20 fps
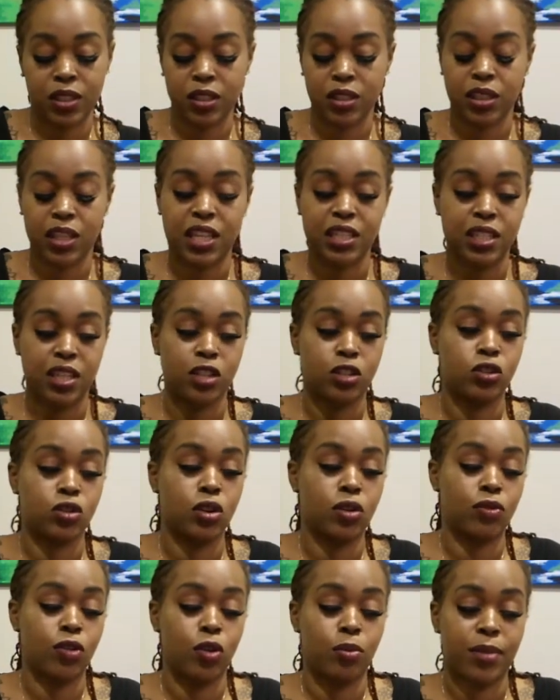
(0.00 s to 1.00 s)
So let's get you
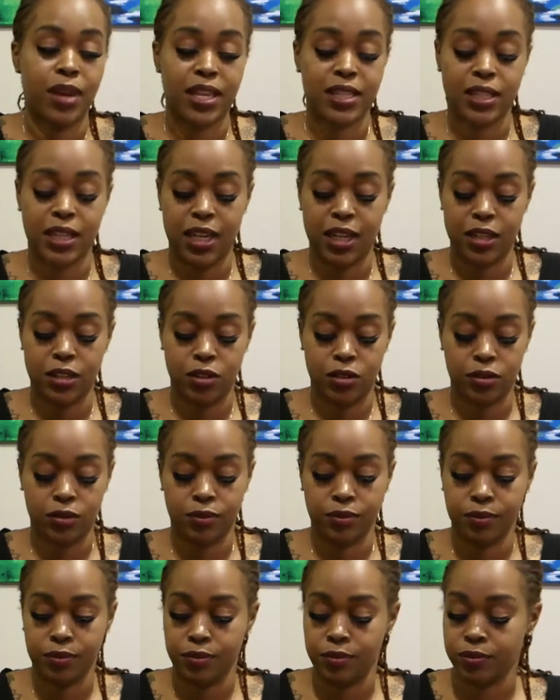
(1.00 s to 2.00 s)
a romance angel.
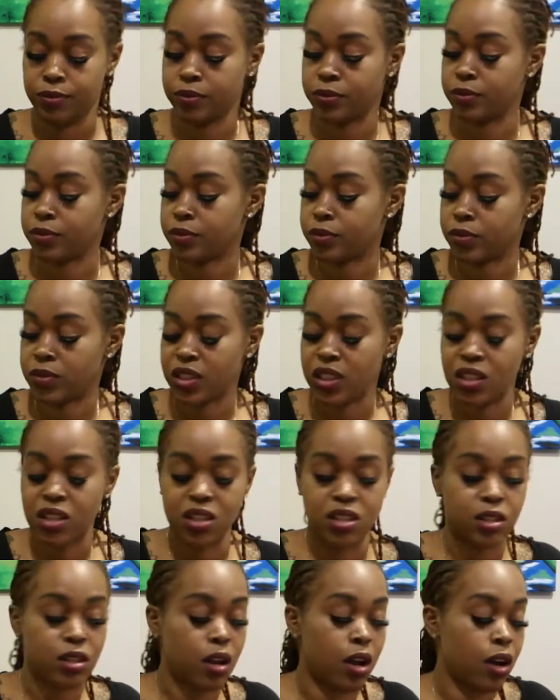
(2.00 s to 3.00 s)

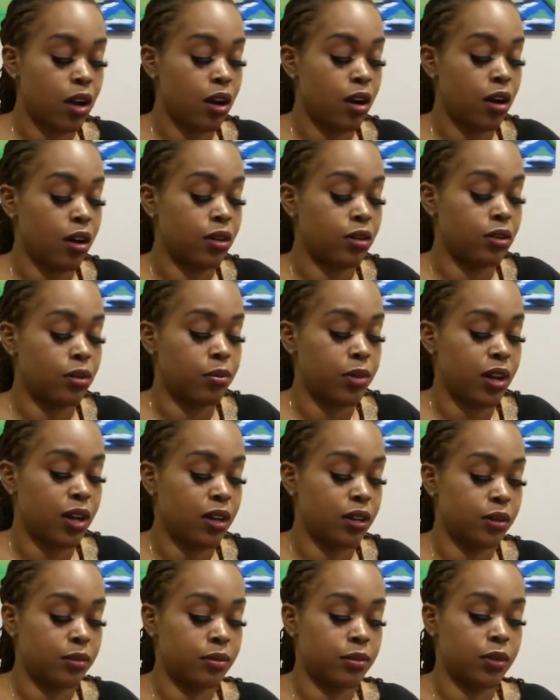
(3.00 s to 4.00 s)
Star card on the
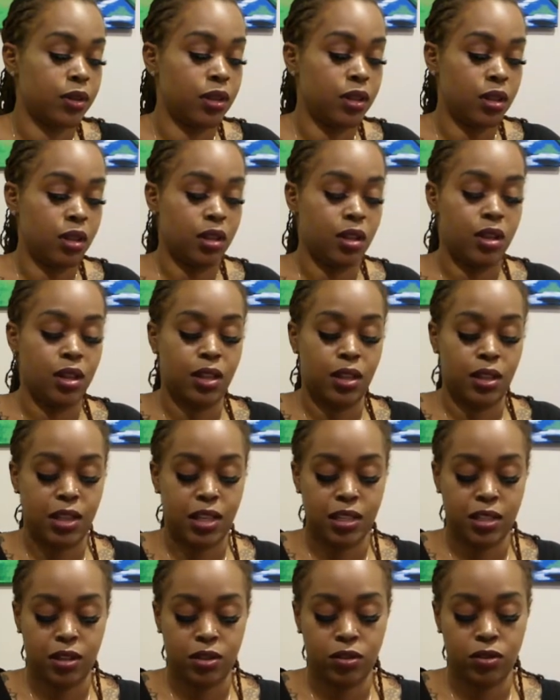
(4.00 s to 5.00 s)
bottom.
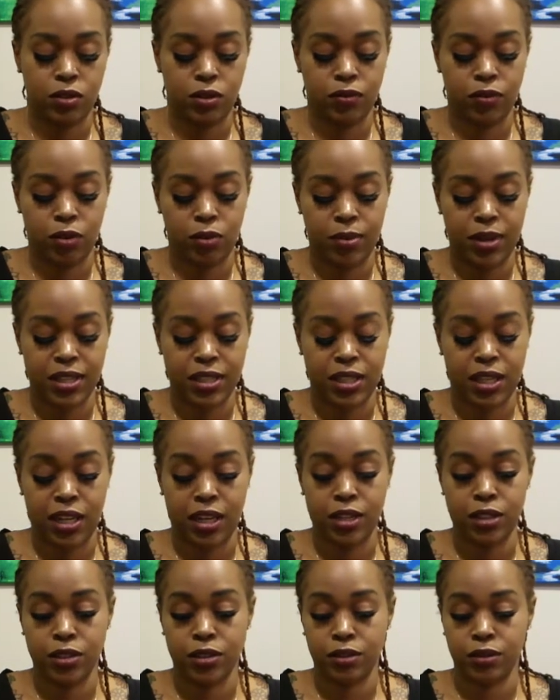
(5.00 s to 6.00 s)
Let's get you a romance
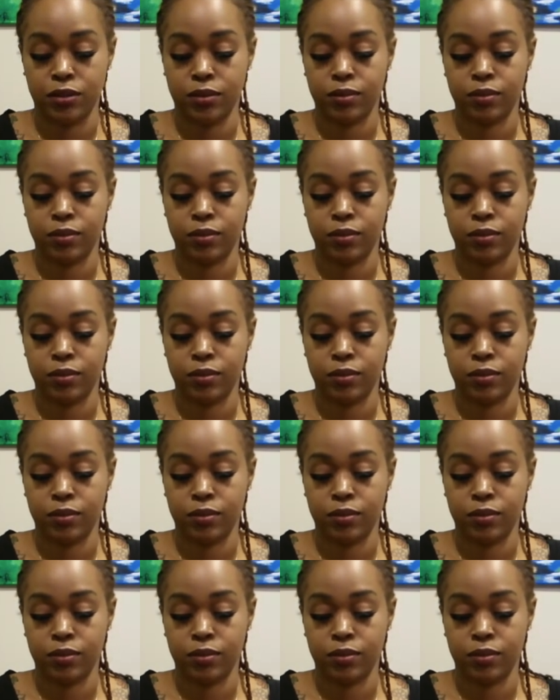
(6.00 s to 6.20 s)
angel.